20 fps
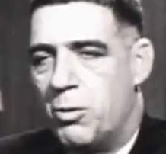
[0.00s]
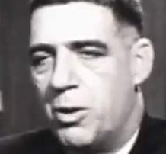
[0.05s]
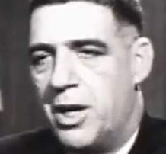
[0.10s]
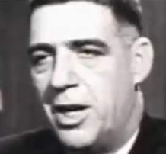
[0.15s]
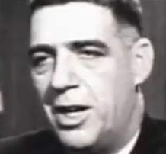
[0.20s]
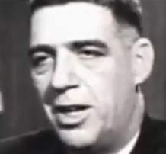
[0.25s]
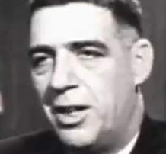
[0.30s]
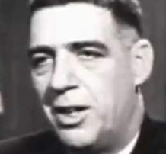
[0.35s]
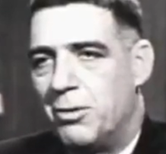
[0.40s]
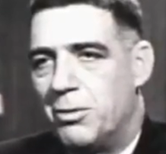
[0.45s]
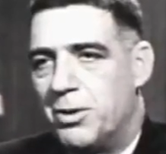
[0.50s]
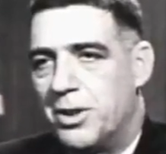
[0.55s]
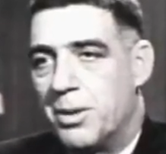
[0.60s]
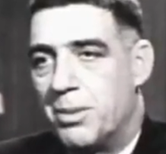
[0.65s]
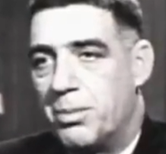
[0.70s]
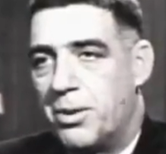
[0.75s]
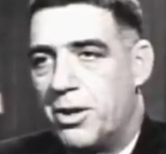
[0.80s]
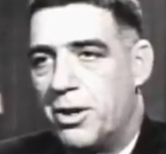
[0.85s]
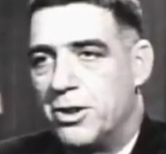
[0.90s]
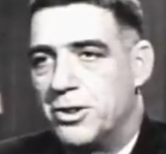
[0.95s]
Well,
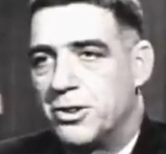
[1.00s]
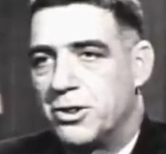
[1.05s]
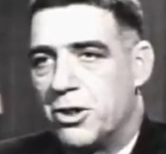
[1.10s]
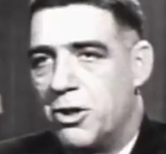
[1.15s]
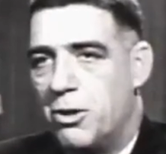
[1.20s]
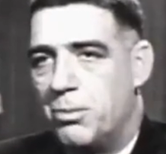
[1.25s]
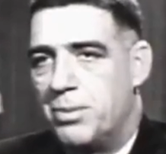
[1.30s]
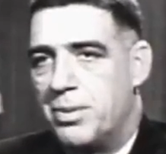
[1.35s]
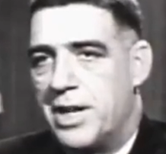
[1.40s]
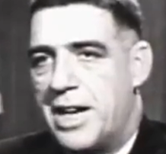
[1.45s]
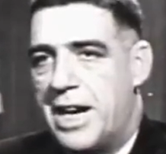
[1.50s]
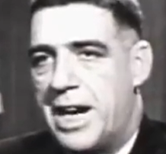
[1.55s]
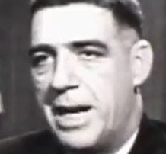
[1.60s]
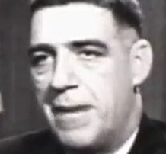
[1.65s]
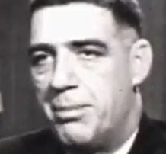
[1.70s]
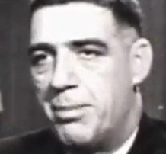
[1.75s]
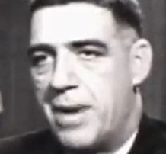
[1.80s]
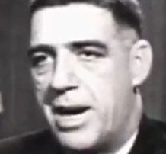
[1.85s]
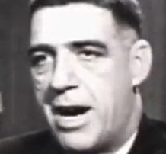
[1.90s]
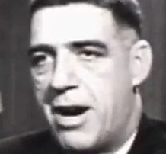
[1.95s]
with the periscope in
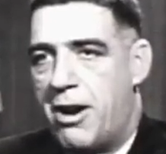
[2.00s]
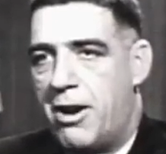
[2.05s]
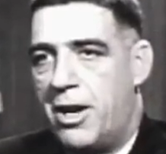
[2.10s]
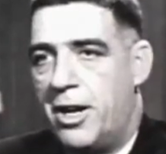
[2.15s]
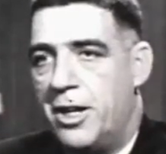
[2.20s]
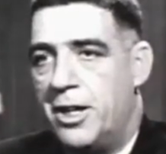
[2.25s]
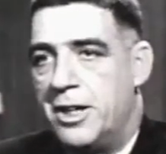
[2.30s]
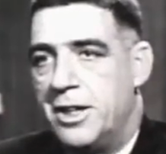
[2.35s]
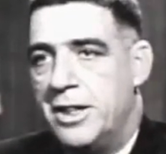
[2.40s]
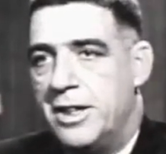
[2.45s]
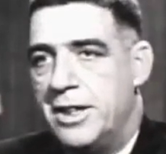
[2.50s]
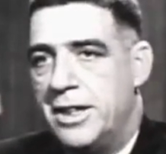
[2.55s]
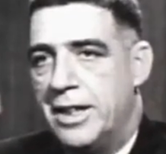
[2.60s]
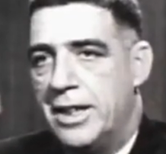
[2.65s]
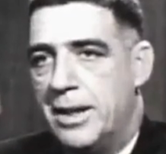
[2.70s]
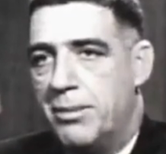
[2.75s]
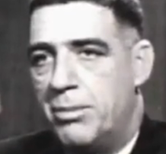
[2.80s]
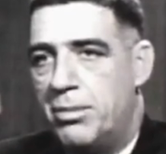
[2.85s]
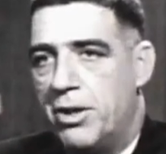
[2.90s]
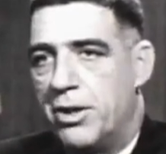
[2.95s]
high power,
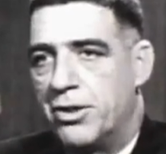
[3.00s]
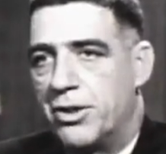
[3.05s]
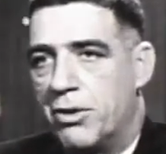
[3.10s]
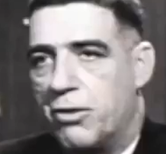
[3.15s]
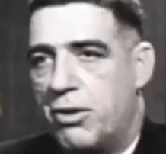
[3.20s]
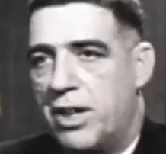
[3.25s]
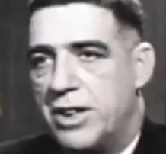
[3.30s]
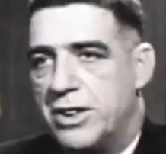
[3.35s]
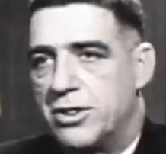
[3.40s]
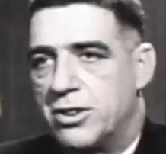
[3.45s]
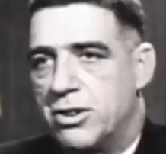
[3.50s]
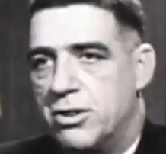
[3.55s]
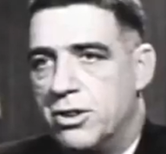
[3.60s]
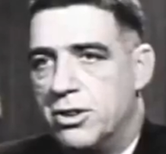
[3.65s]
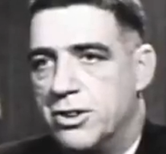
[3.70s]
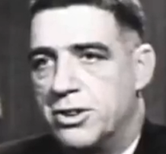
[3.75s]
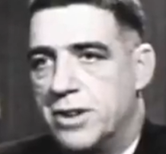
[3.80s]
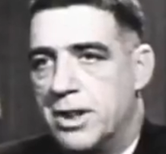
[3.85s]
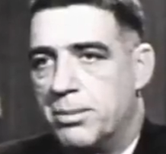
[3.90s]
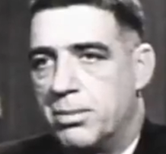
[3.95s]
it brought the race
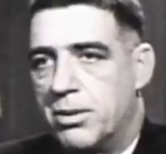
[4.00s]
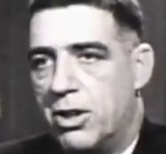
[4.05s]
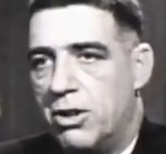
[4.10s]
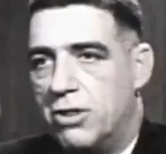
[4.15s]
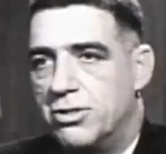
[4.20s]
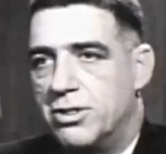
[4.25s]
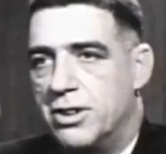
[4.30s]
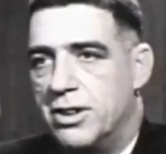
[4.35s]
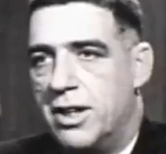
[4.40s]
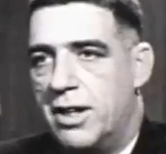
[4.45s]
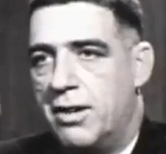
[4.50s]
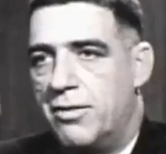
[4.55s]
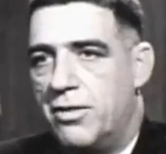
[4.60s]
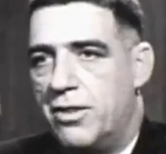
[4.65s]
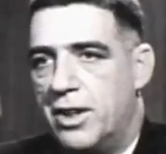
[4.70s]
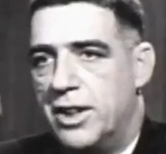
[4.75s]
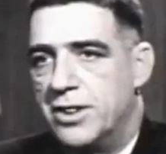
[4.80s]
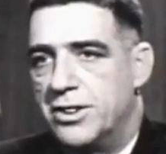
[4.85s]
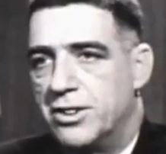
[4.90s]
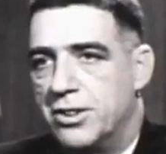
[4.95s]
course up close
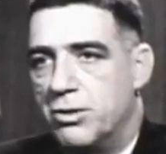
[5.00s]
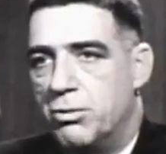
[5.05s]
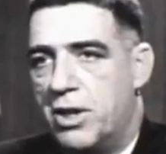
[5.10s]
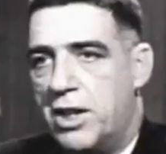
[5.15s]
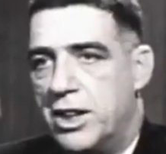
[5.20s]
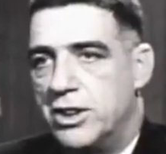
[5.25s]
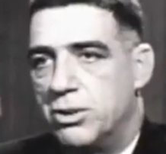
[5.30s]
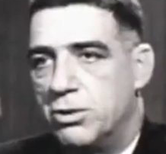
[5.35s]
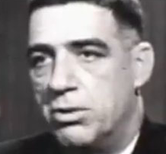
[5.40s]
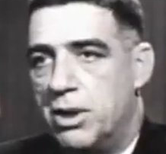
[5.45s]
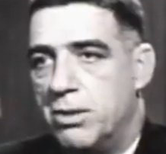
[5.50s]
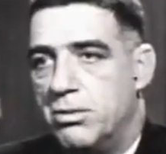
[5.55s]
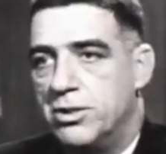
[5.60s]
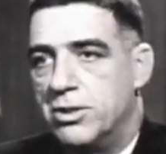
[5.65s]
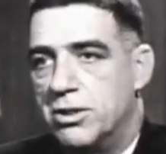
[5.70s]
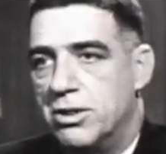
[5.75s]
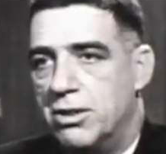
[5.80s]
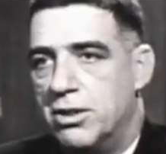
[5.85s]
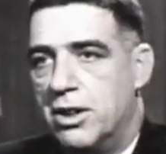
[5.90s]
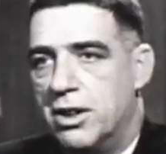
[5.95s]
enough for us to watch
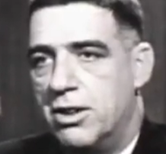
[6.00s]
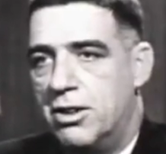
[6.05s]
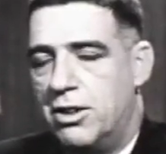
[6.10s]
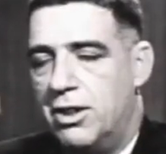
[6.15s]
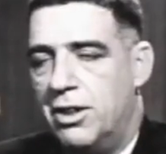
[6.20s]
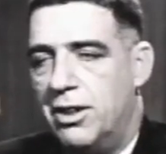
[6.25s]
what was going